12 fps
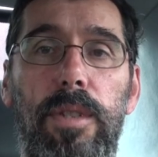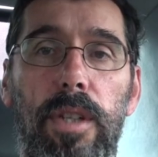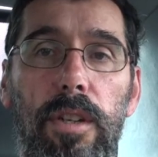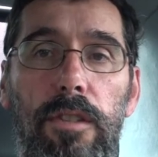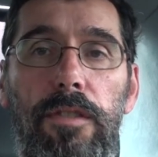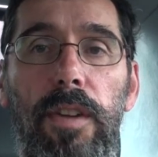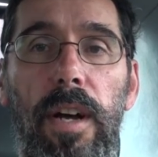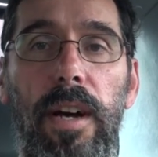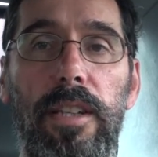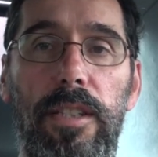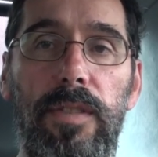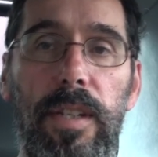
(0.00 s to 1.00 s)
two
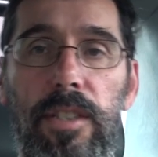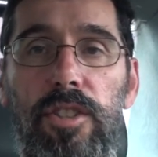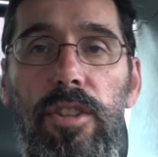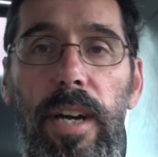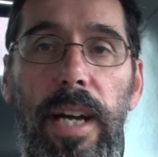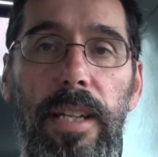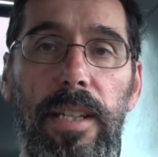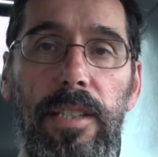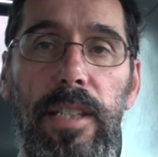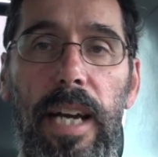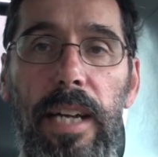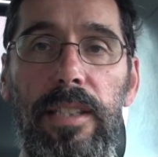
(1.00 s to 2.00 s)
flights, then a train
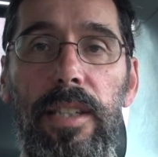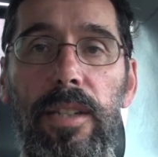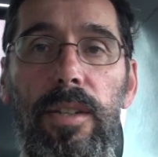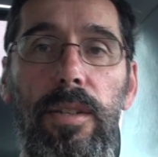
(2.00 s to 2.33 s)
and a taxi,